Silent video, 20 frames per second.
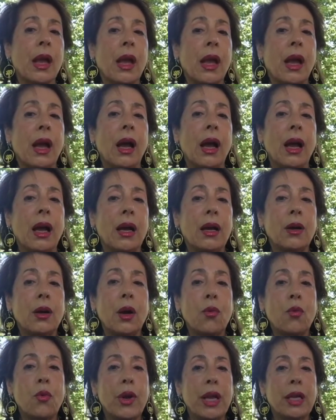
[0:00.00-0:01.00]
Uh,
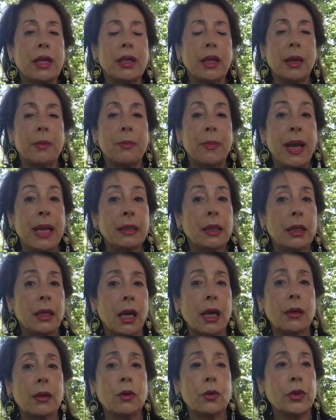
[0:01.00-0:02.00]
when uh, Petra,
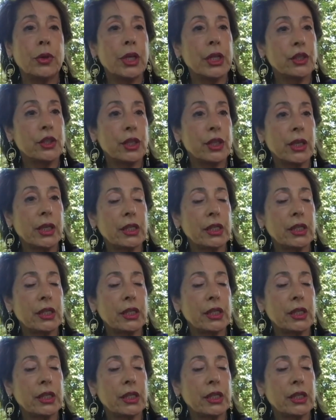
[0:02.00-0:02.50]
which